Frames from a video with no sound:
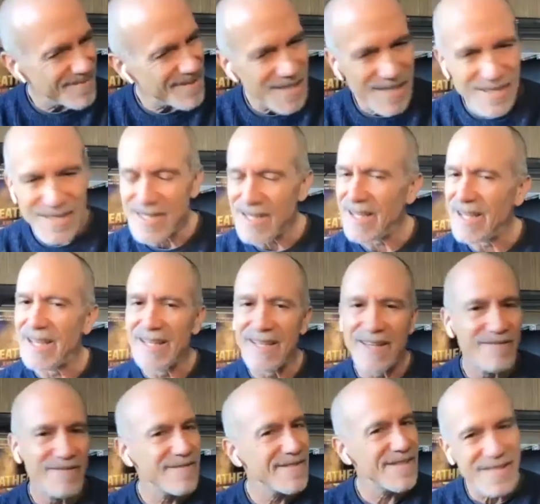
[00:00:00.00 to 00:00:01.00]
just I
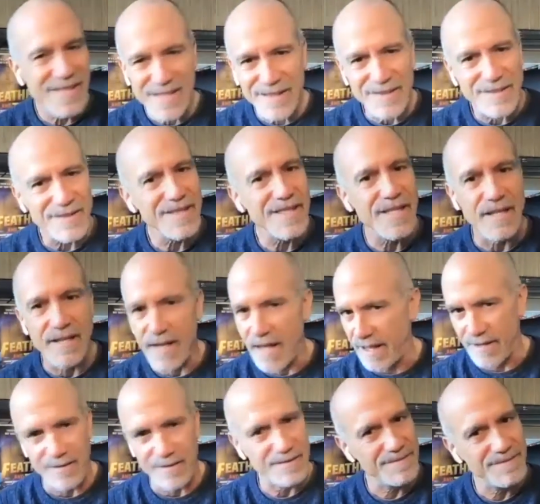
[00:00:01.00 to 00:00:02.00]
have still to
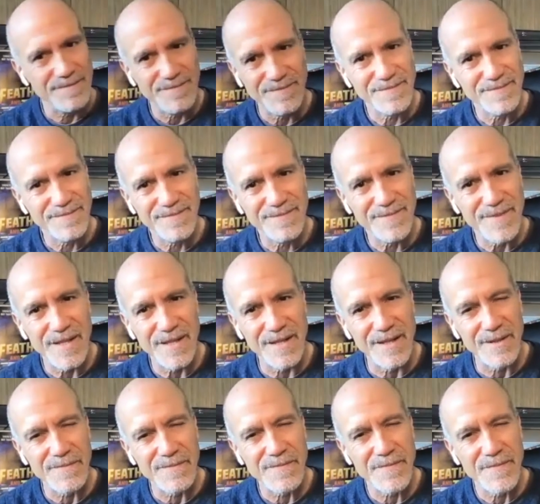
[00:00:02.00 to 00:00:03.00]
nail,
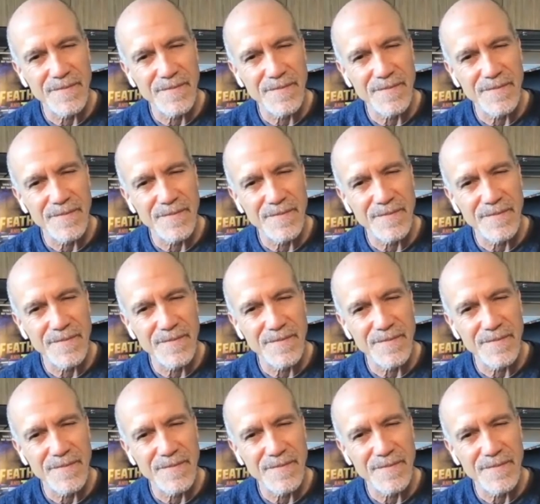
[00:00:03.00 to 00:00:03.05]
yeah,